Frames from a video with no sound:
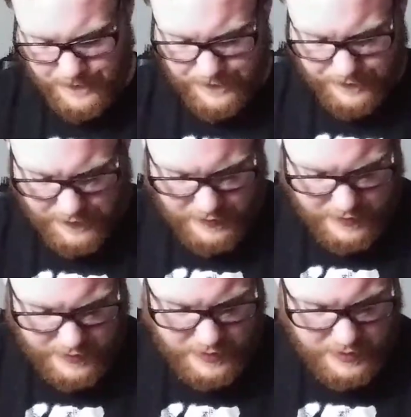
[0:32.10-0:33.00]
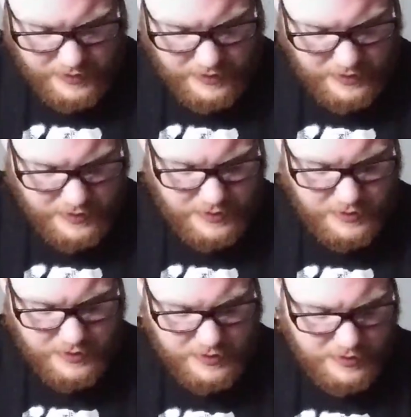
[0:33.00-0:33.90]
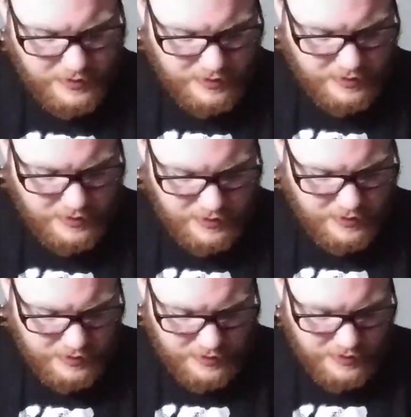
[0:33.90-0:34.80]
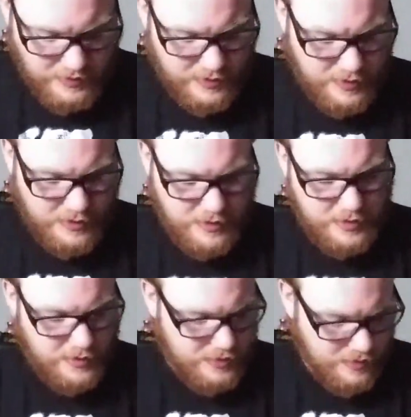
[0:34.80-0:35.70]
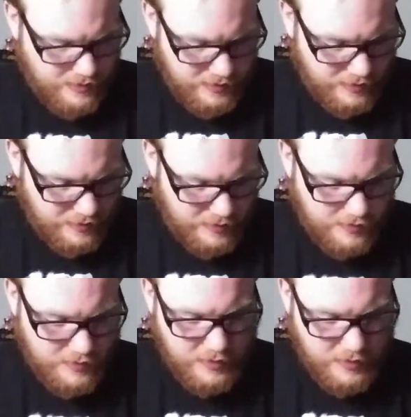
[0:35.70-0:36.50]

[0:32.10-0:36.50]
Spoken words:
Nothing is said.